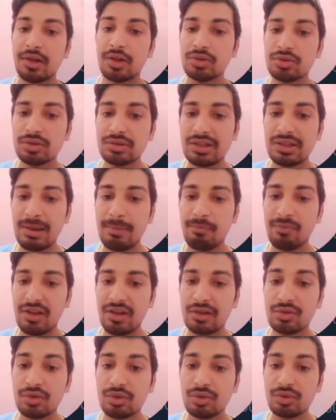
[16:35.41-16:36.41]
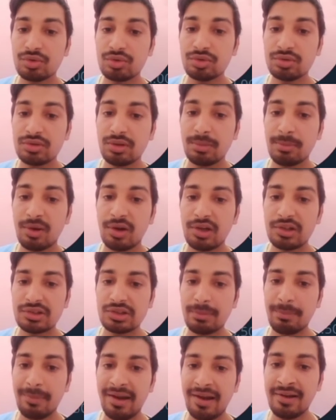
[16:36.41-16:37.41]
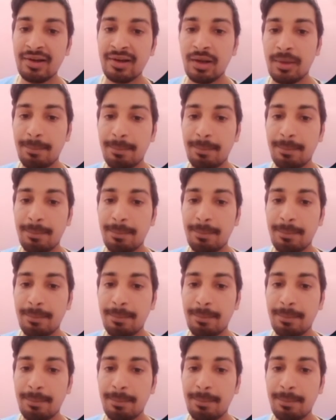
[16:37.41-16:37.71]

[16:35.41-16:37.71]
So same way you use the Bollinger Band